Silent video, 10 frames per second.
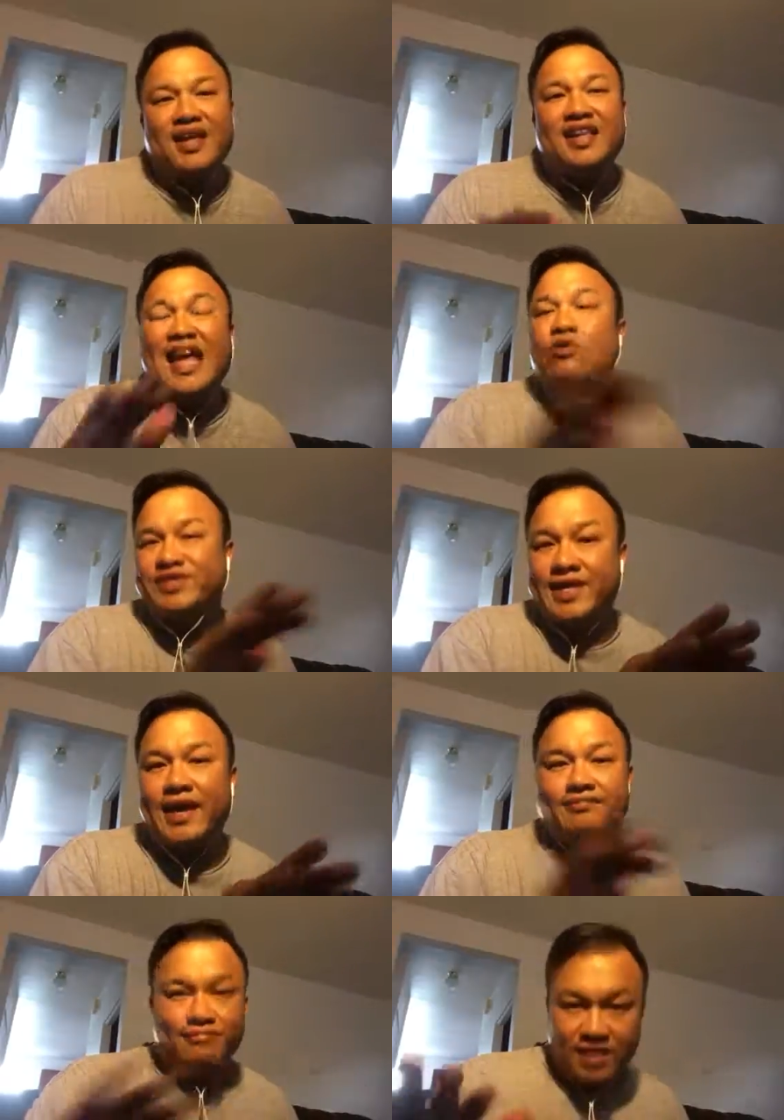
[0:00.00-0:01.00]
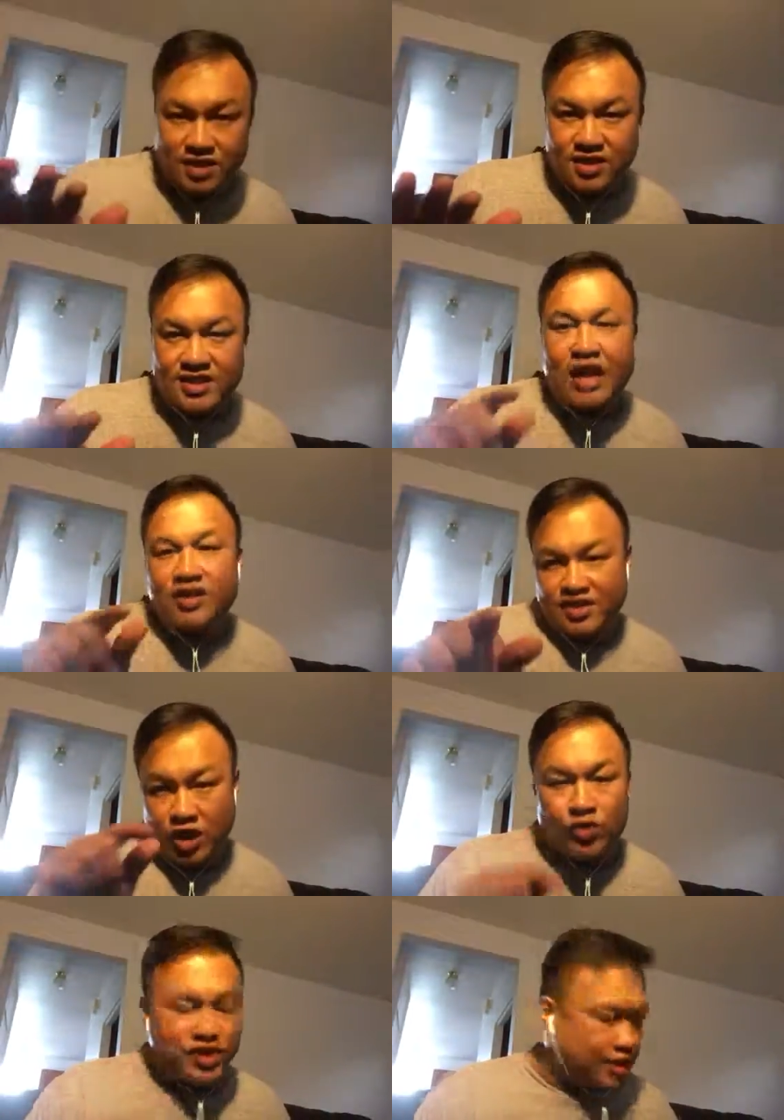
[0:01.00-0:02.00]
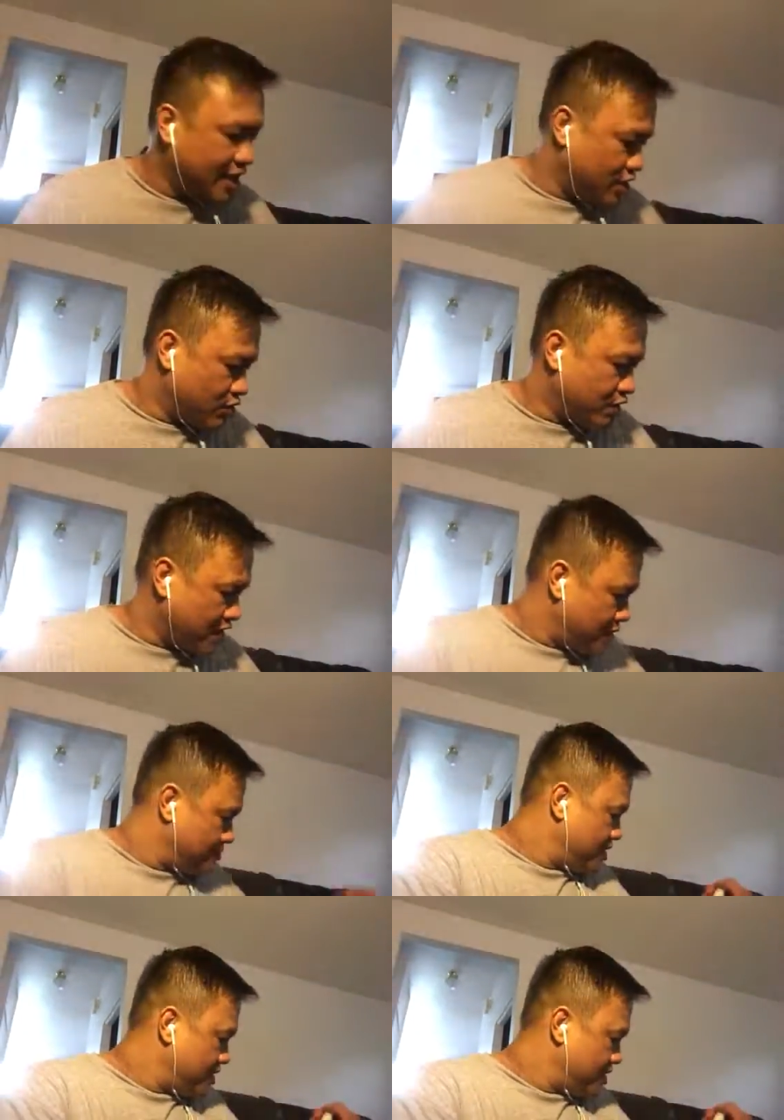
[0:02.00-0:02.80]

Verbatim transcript: That was then. This is now. Let's deal with today, okay?